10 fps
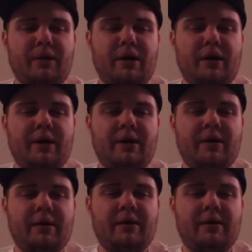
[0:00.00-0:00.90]

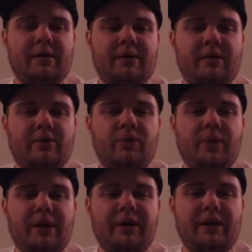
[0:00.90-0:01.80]
uh,
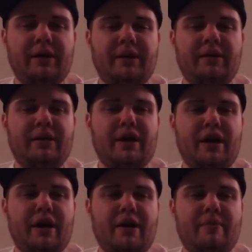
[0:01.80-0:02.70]
Cruella,
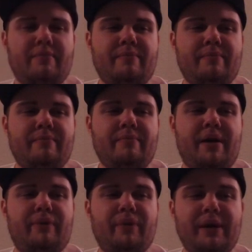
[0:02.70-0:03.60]

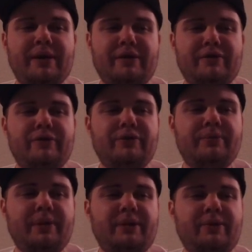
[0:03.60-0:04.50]
my friend
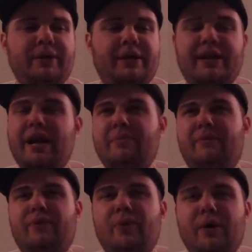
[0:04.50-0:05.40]
introduced me to it the night
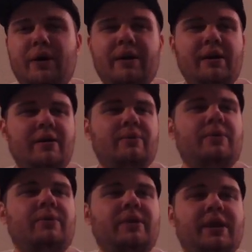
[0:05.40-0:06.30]
before.
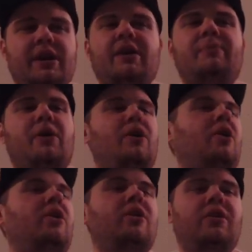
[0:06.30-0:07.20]
We were looking up
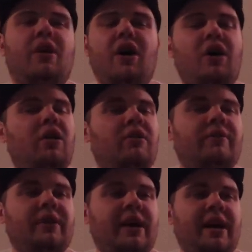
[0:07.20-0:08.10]
all
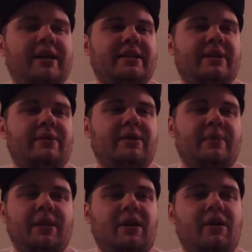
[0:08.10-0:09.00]
of the guys that were going to
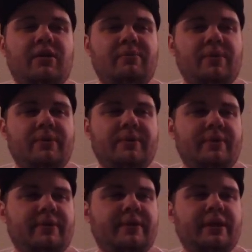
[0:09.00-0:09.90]
be there, all the
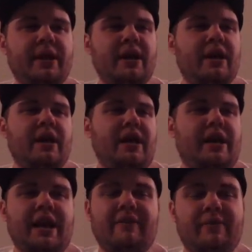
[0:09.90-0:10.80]
producers,
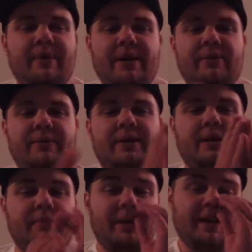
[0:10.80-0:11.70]
and everybody who was
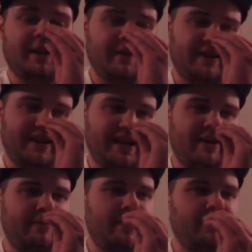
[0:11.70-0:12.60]
going to be there. And
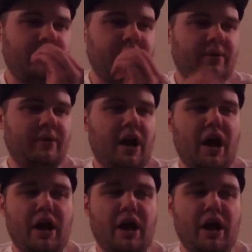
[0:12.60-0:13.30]
I remember